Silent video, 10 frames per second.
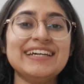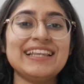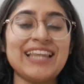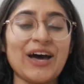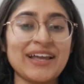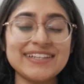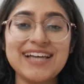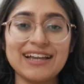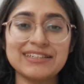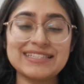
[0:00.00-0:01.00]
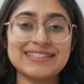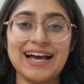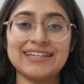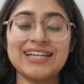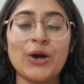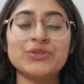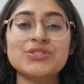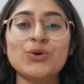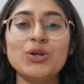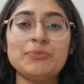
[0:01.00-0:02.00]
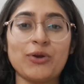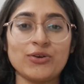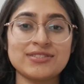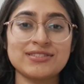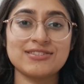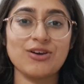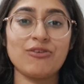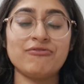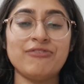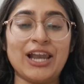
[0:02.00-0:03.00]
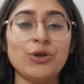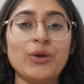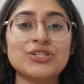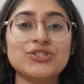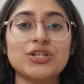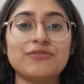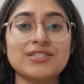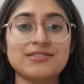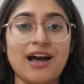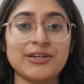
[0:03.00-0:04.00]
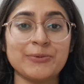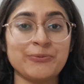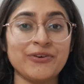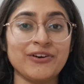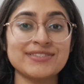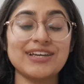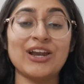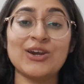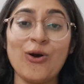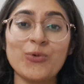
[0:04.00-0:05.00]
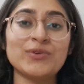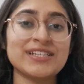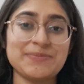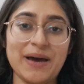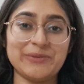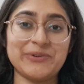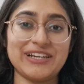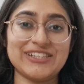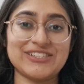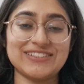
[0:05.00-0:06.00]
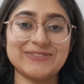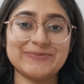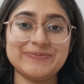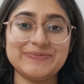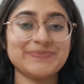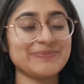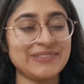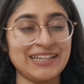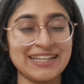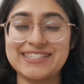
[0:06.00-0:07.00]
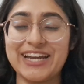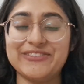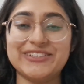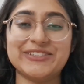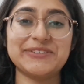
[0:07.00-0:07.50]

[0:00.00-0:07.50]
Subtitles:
Now let us understand how this whole process of valuation of a startup works along with its manipulation. Let's dive into